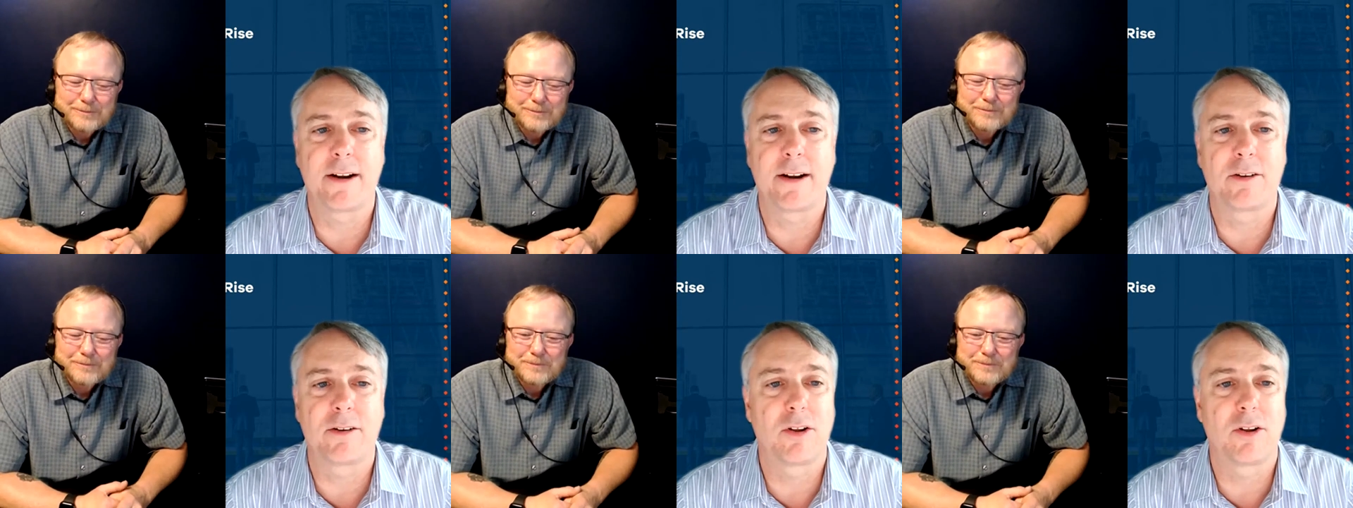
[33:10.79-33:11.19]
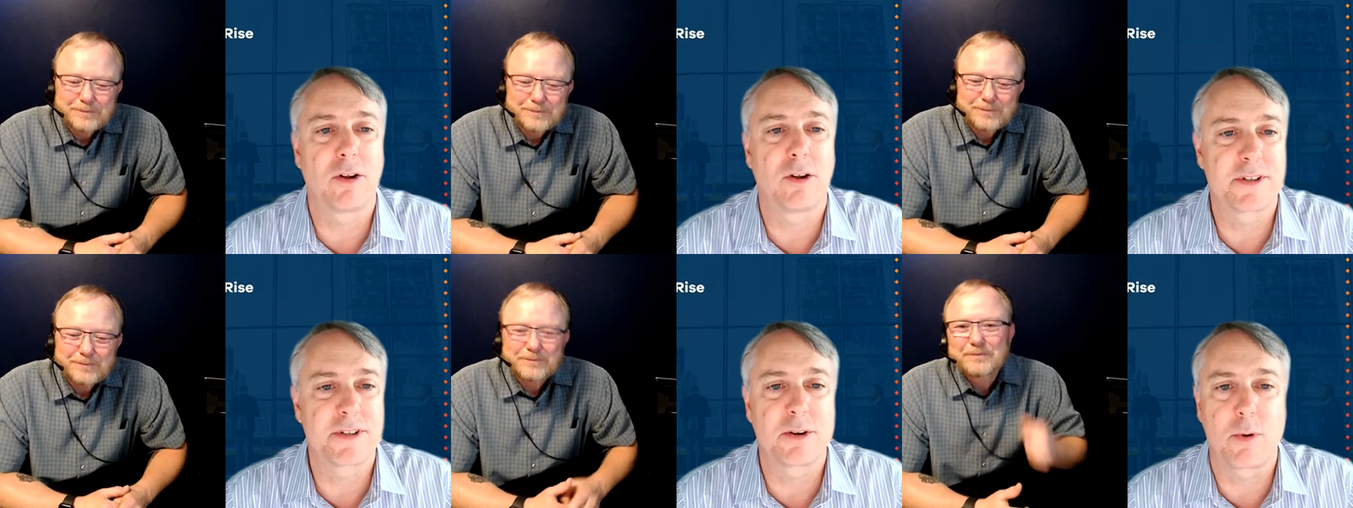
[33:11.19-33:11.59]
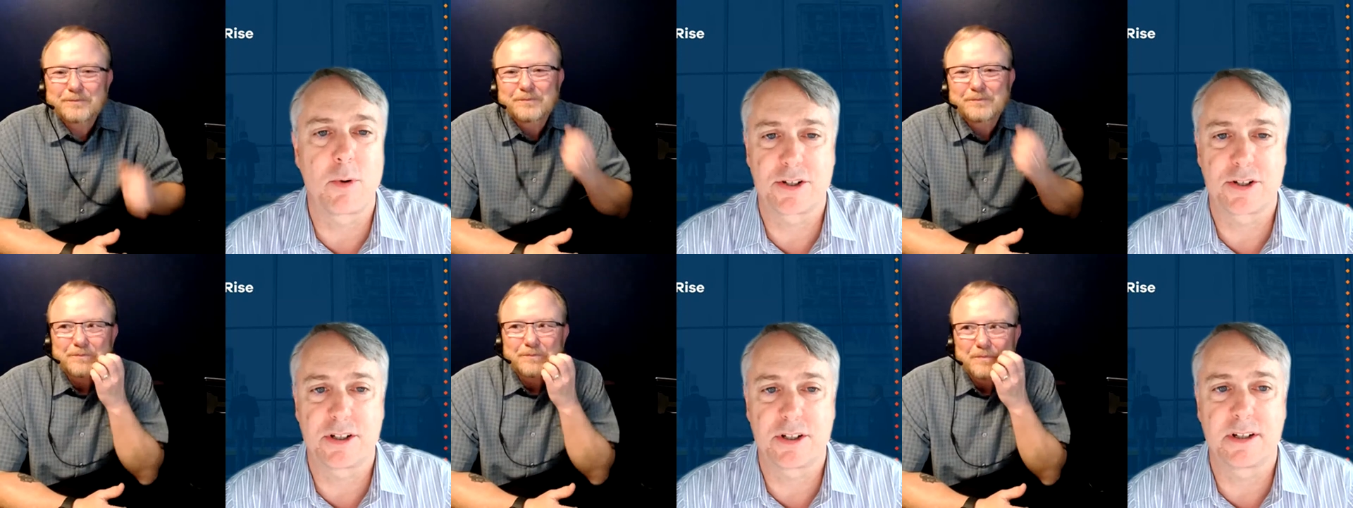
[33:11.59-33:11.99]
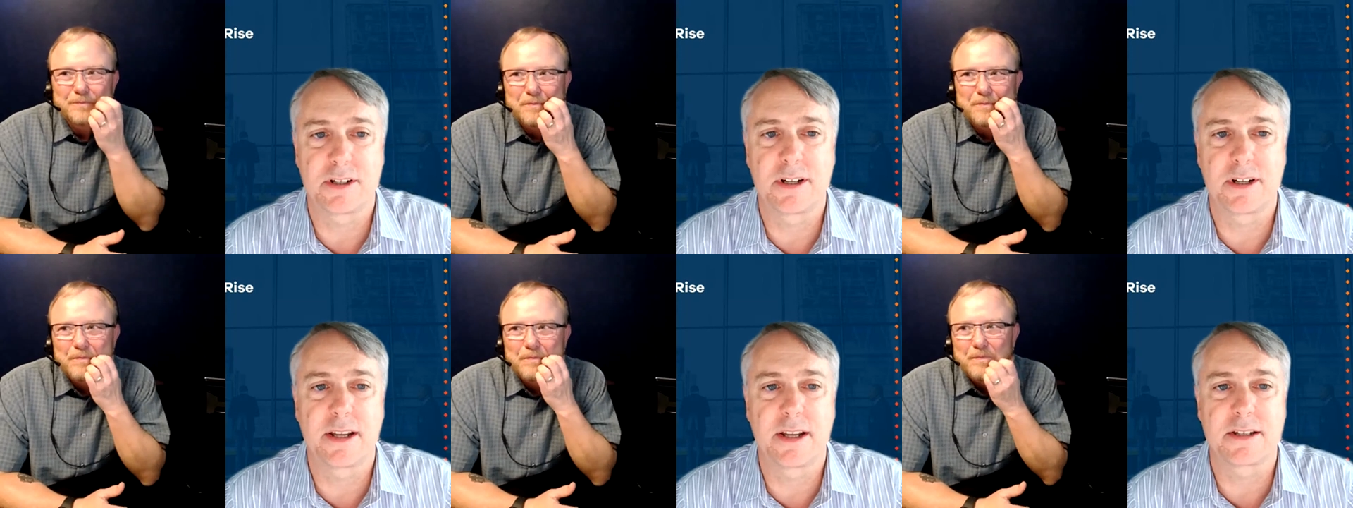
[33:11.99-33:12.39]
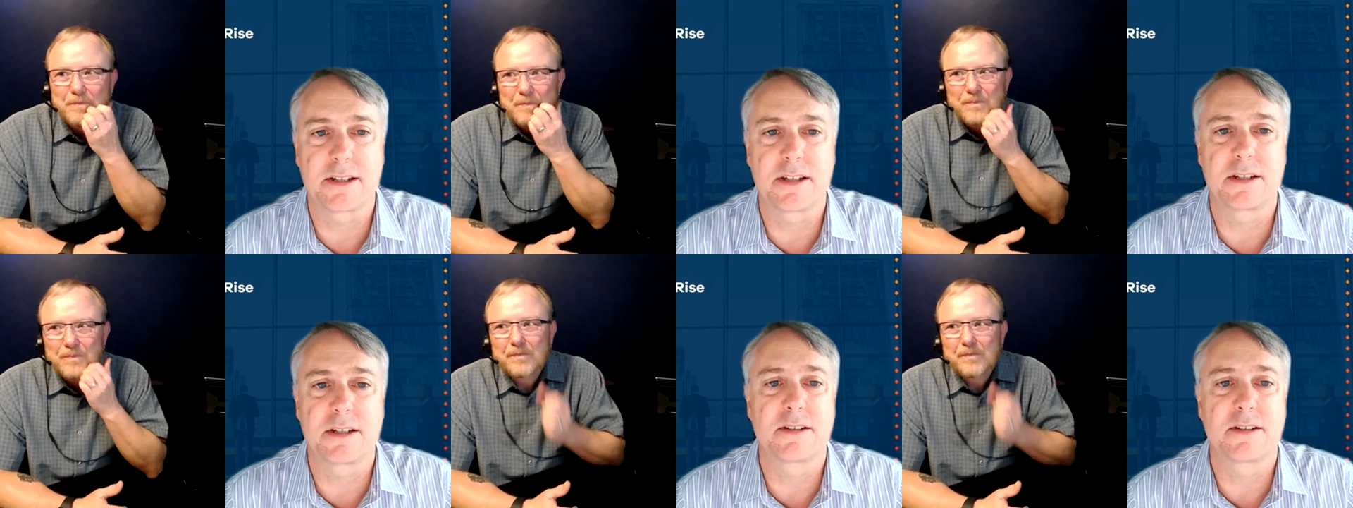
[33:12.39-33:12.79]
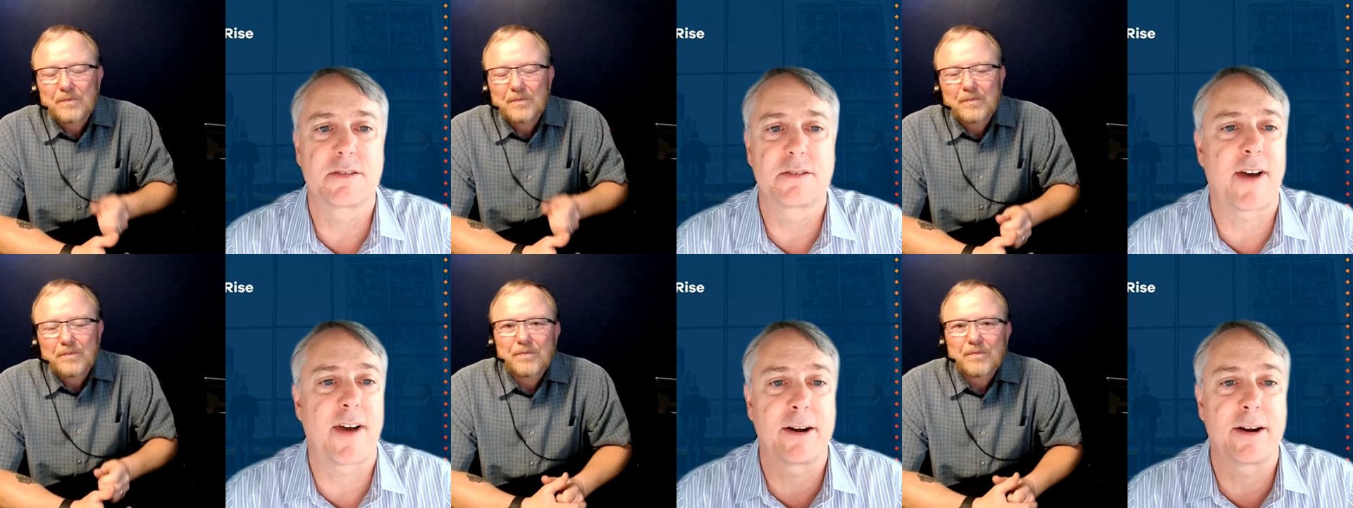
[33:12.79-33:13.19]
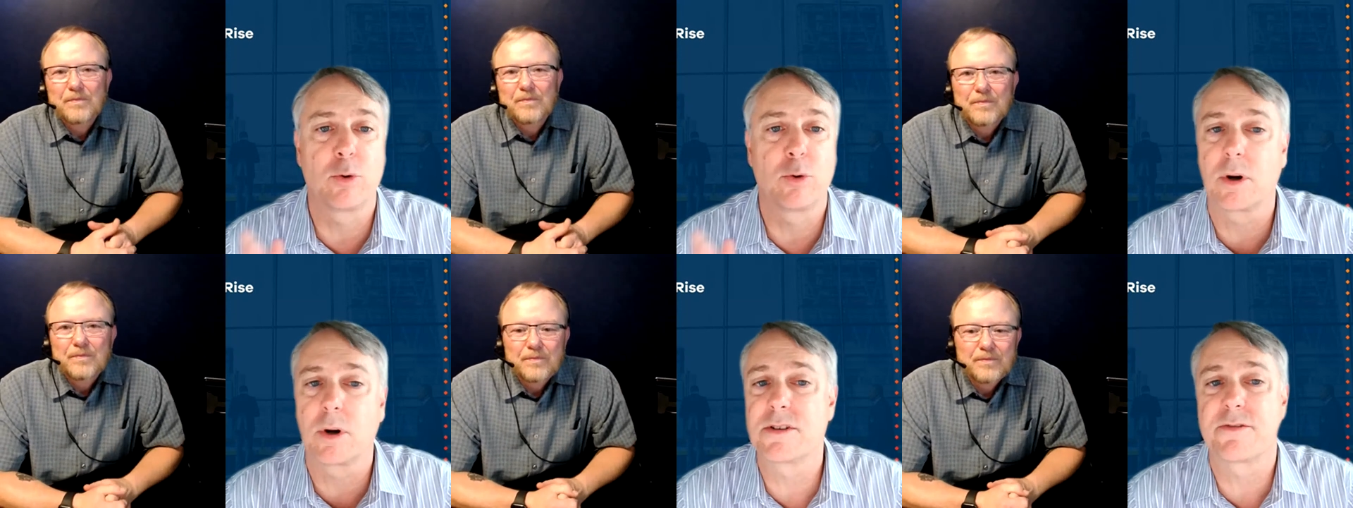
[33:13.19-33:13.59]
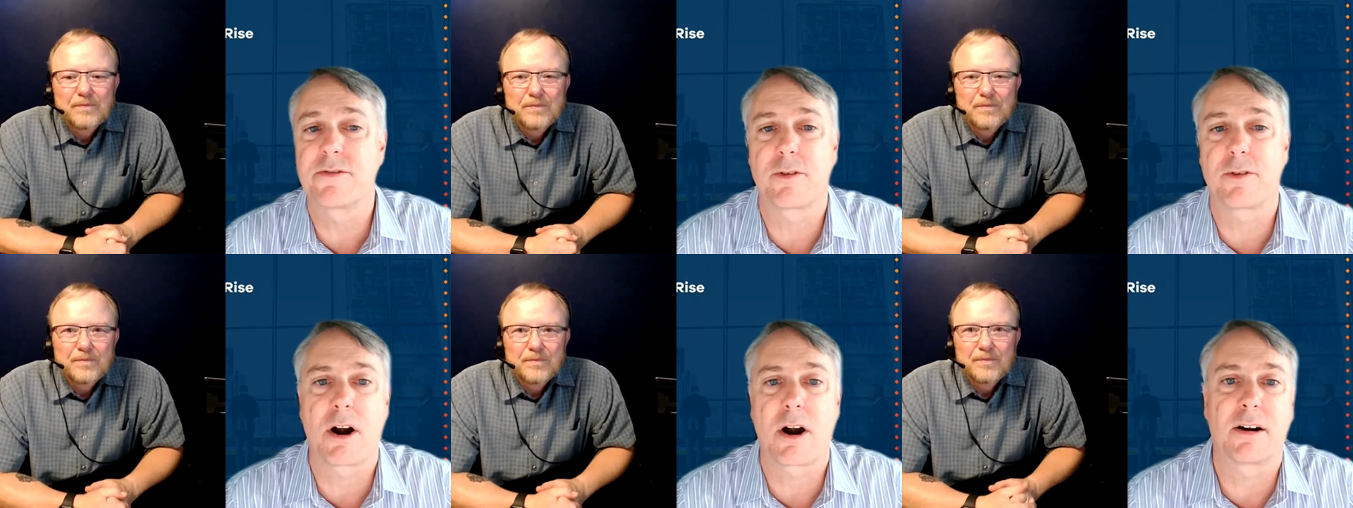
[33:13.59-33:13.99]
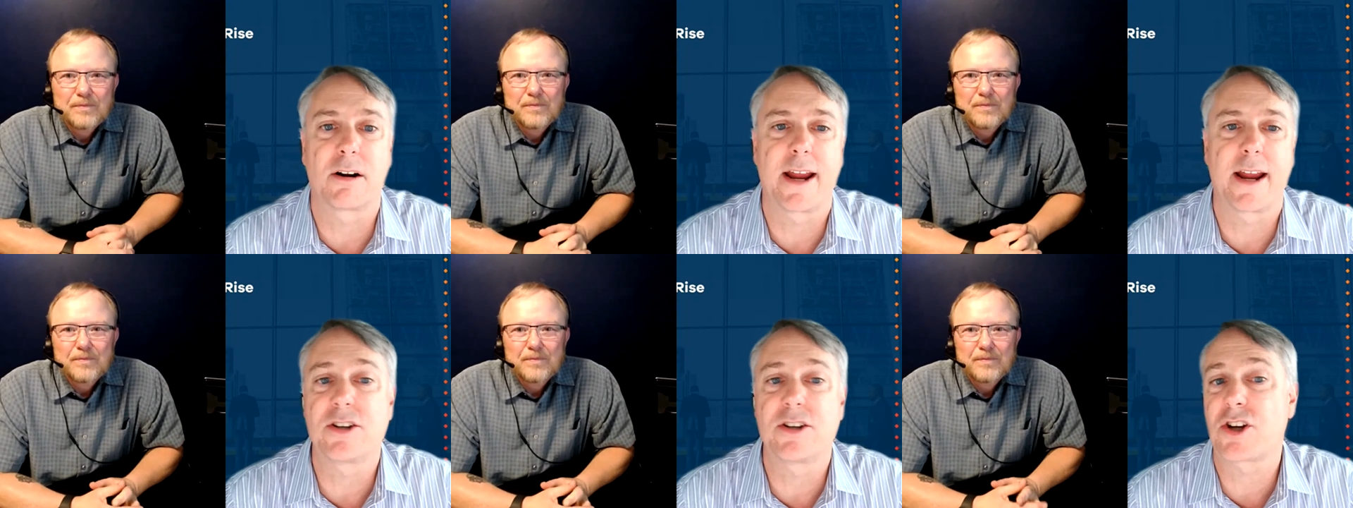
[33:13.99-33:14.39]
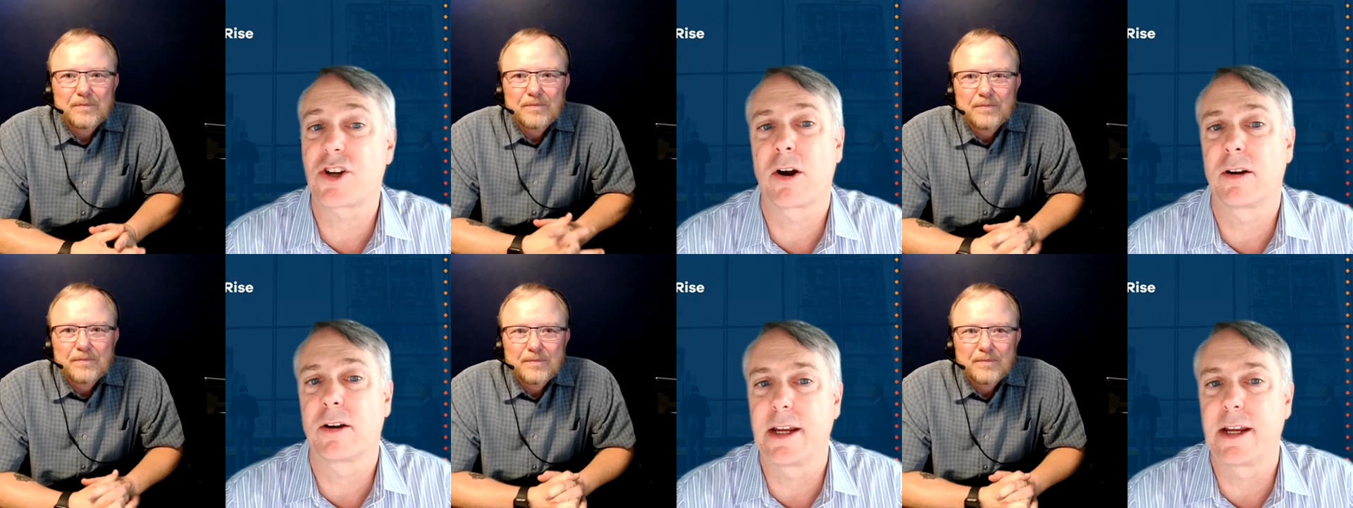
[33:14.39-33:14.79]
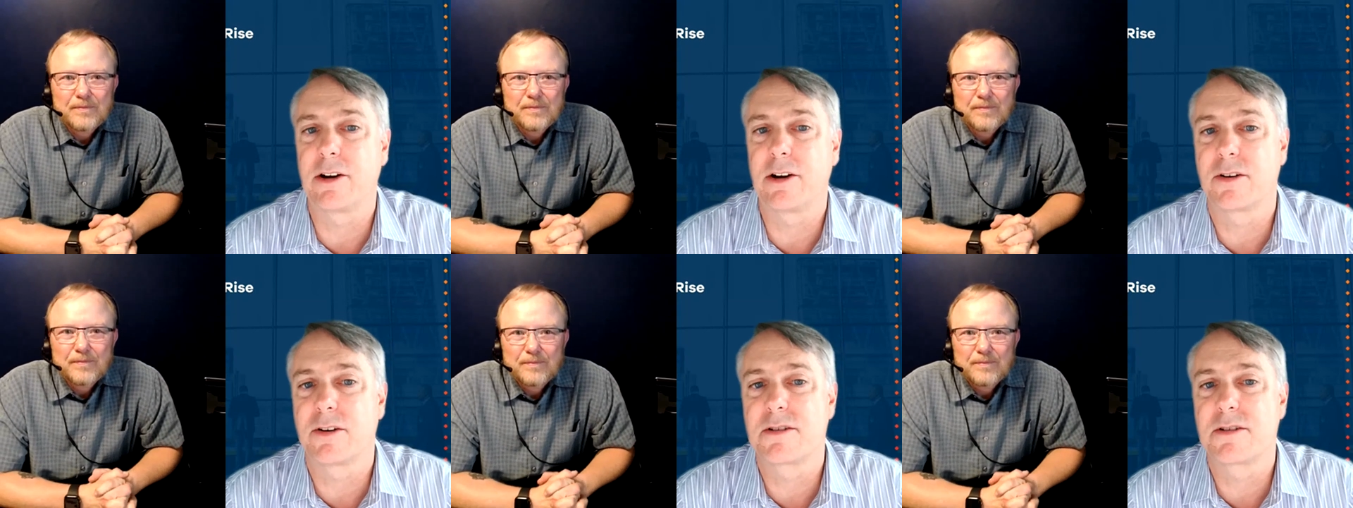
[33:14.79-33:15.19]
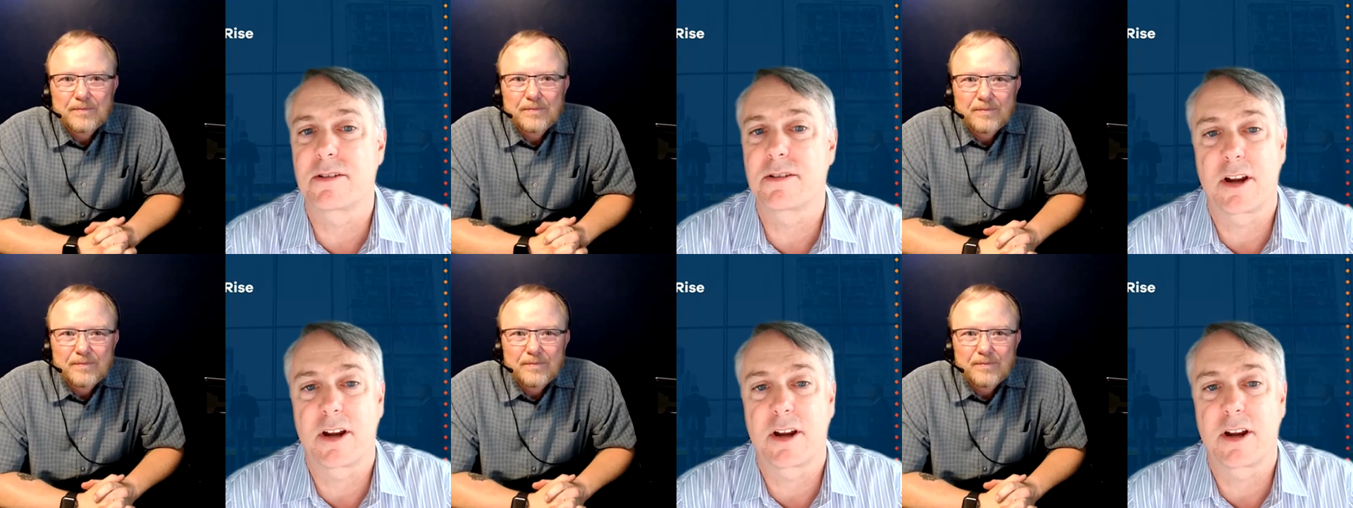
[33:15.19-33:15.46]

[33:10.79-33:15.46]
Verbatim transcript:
Speaker 1: final closing question, and this is final words for our HR leaders,